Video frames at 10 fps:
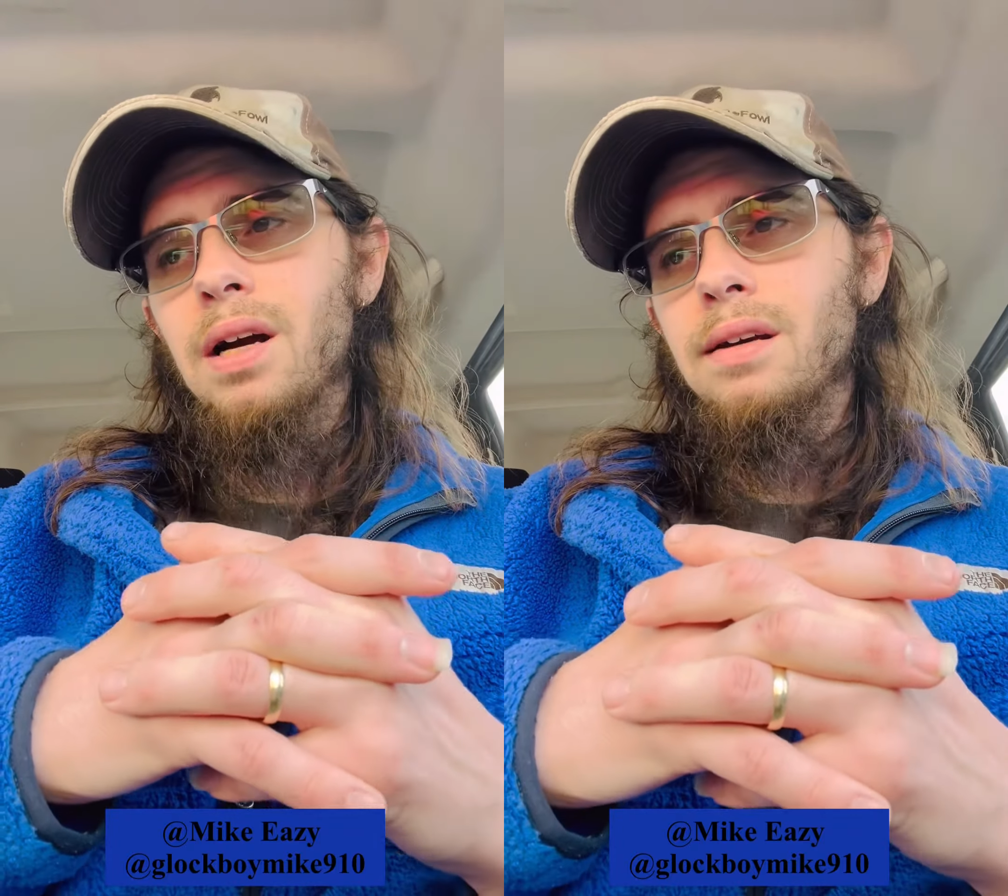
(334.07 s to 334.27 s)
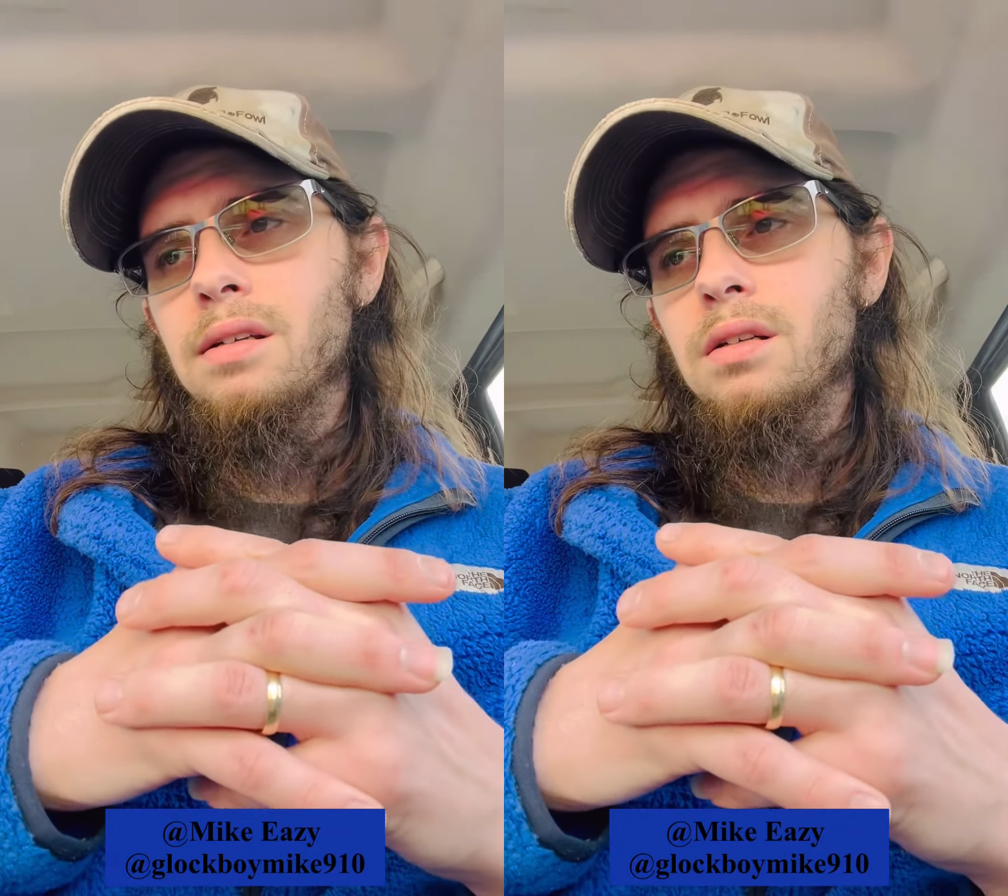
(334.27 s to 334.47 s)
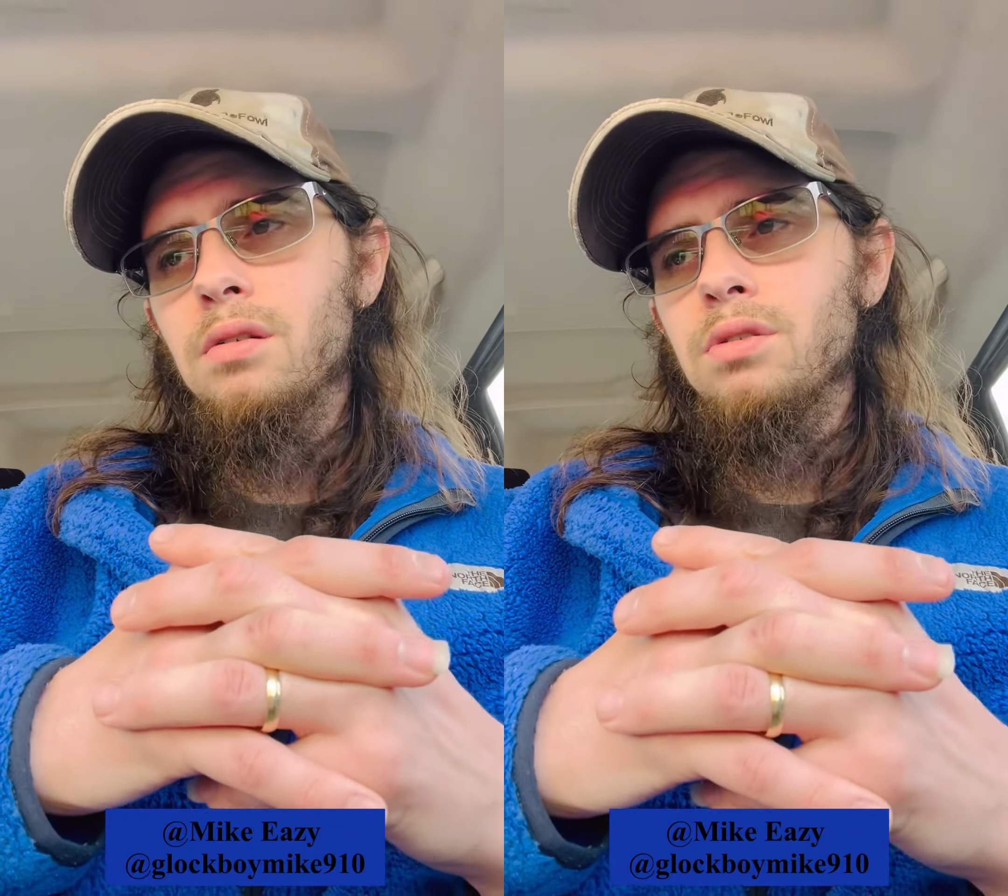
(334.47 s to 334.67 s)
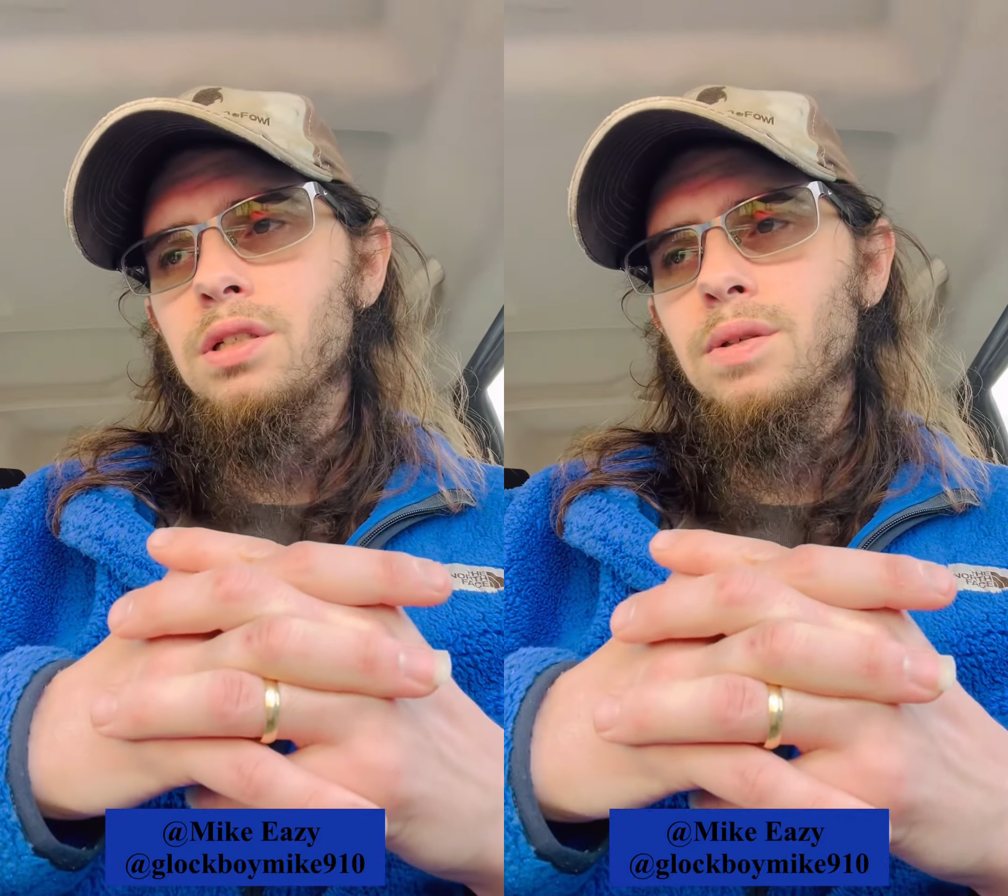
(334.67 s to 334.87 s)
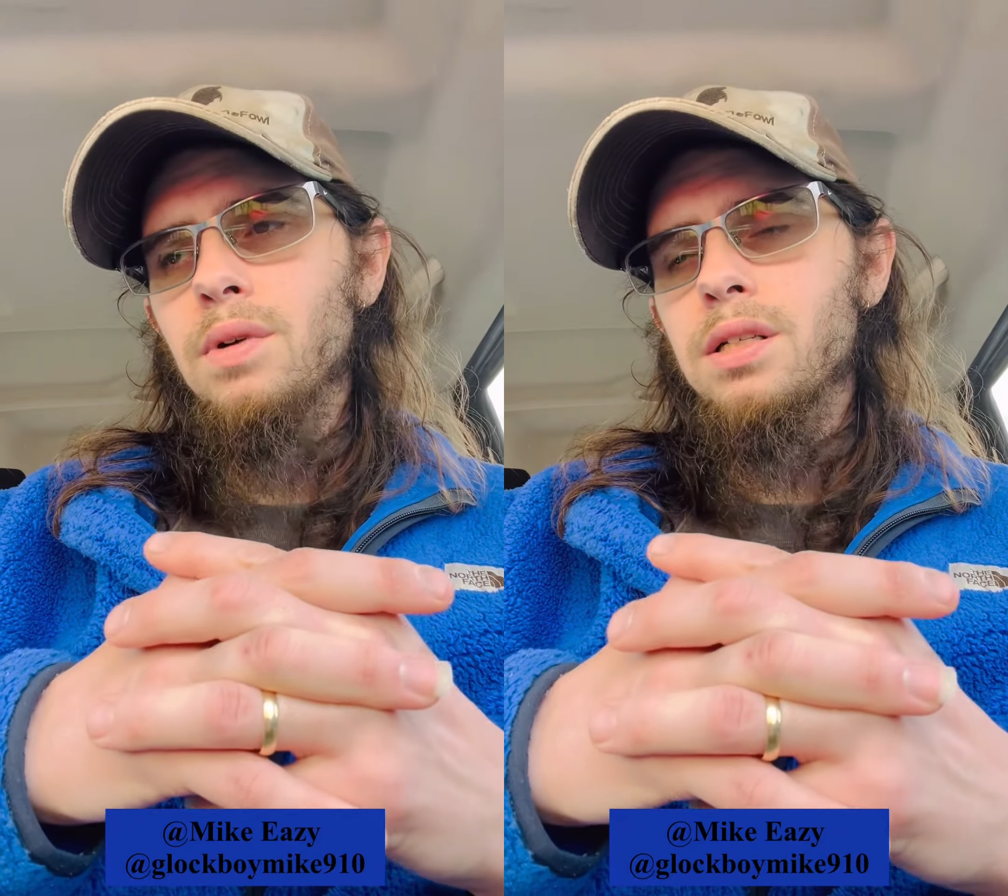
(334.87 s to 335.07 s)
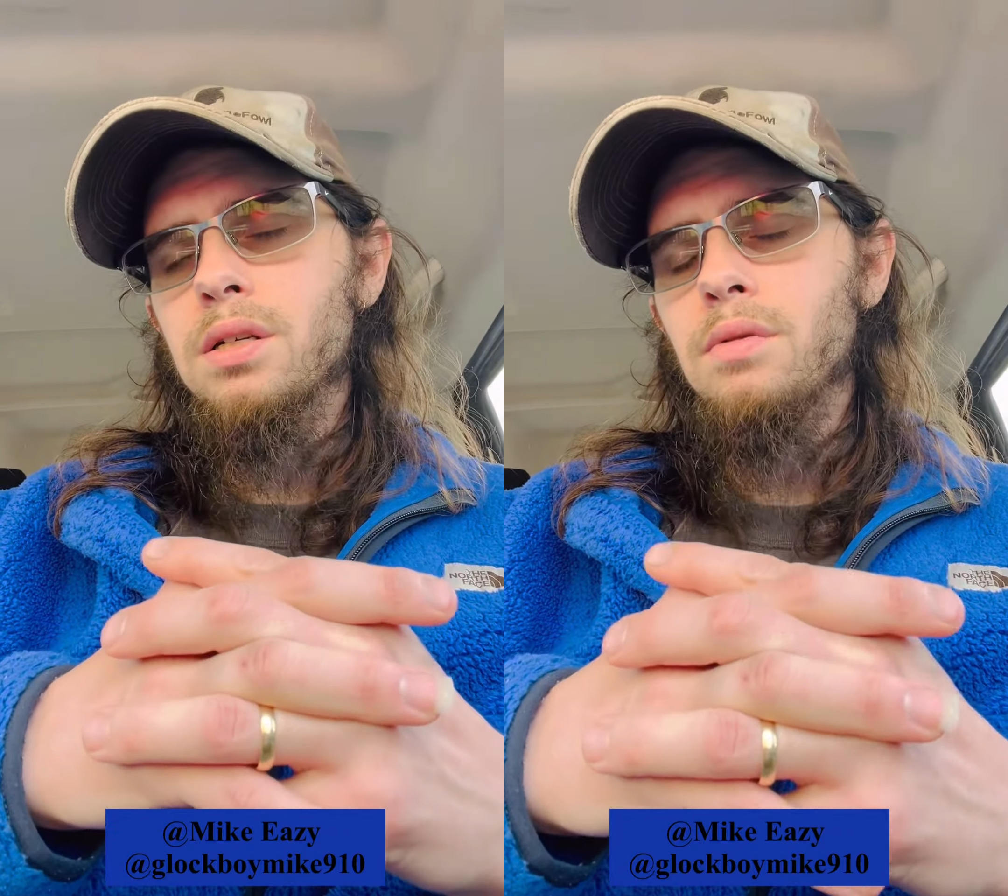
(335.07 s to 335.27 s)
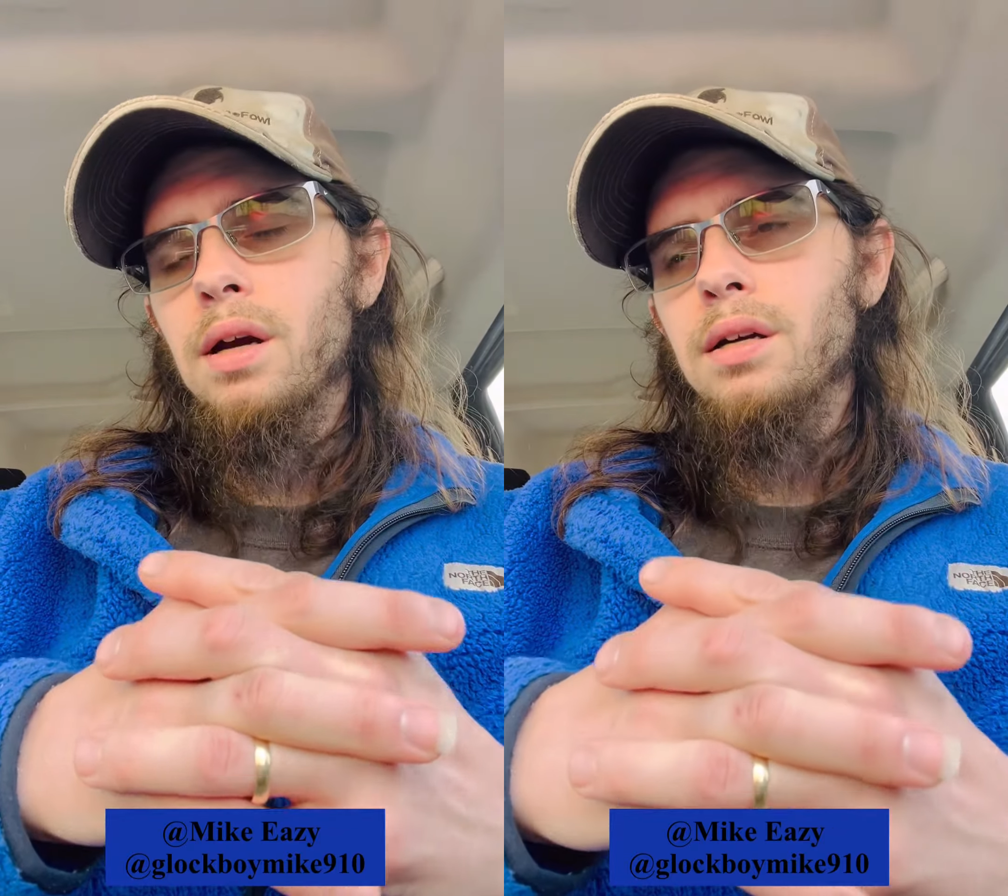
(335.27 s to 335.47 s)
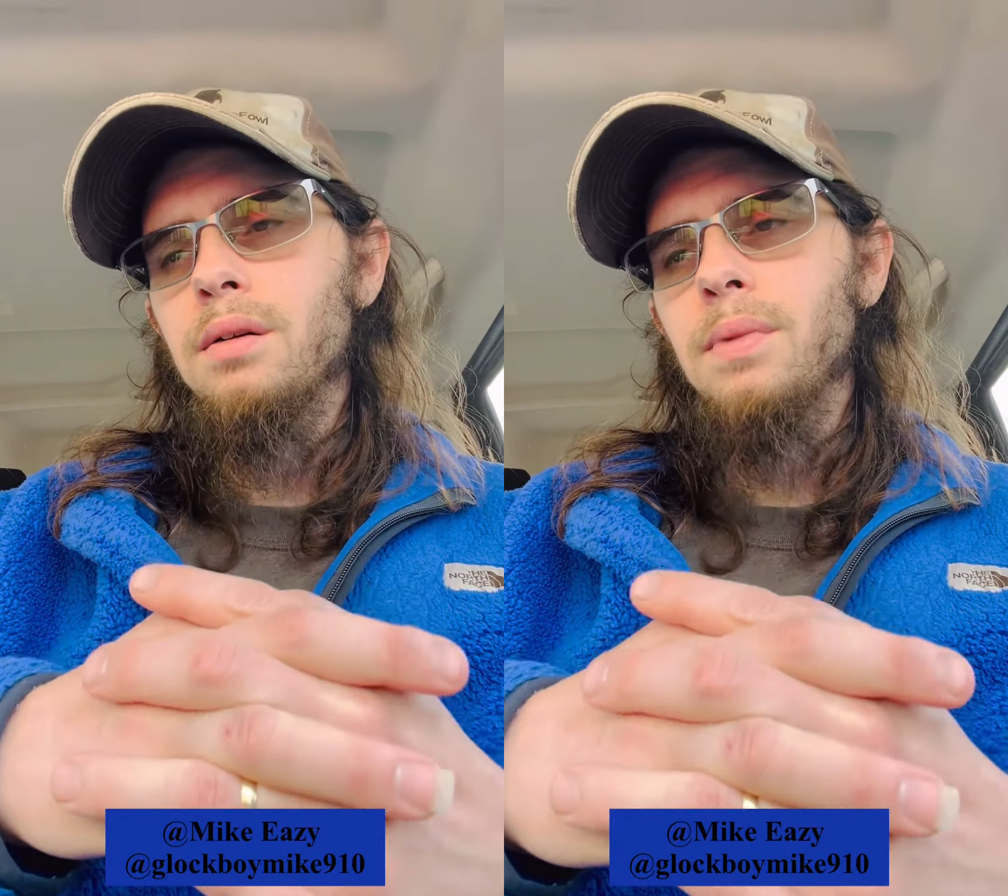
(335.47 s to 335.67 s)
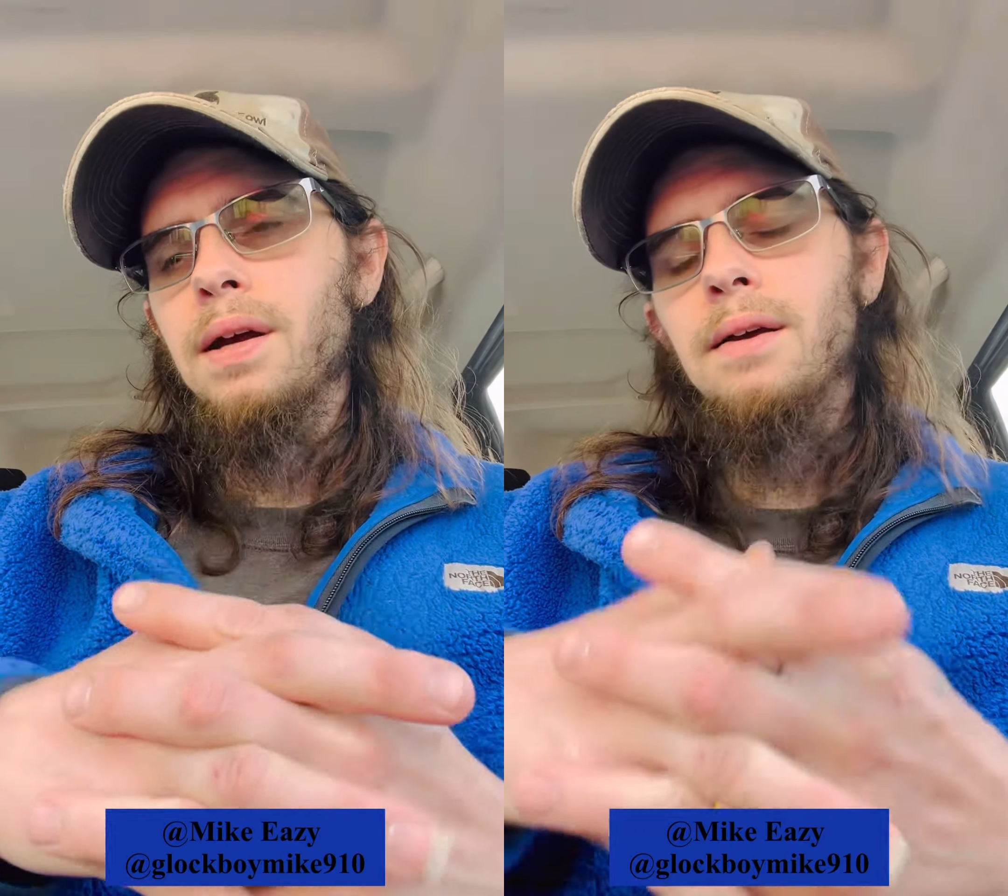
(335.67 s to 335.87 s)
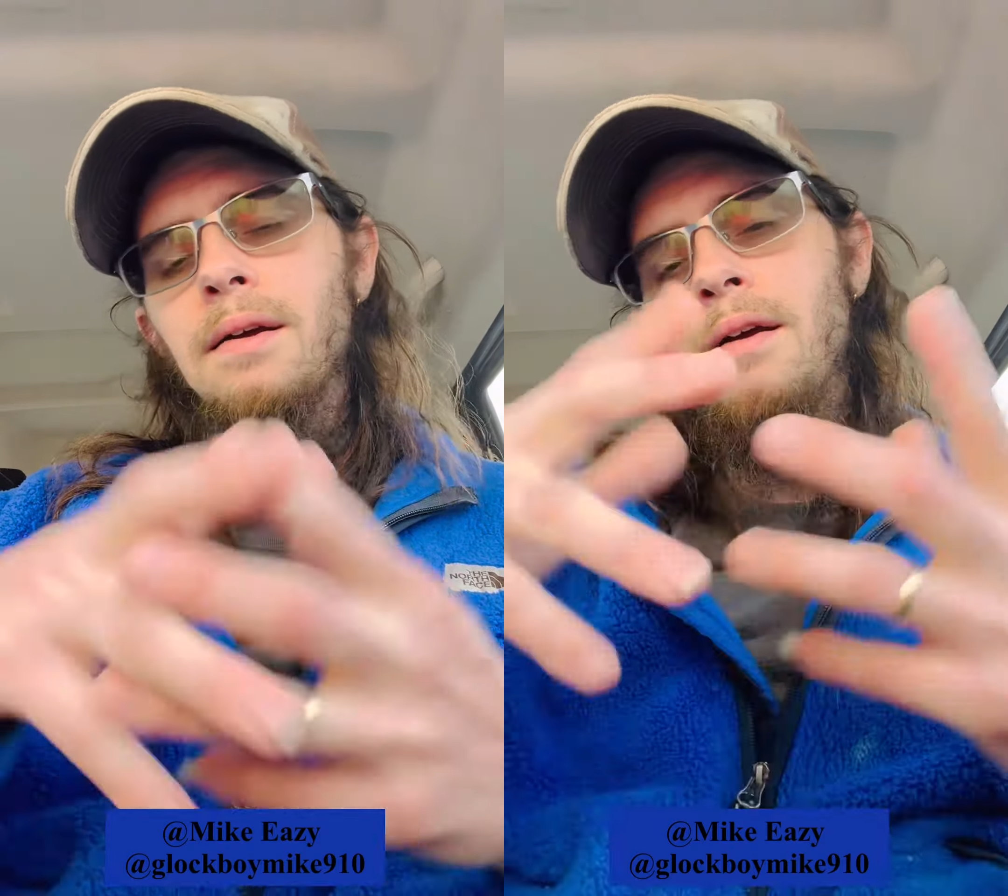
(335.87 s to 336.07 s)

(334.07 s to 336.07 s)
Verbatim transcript: and this whole situation right here, man.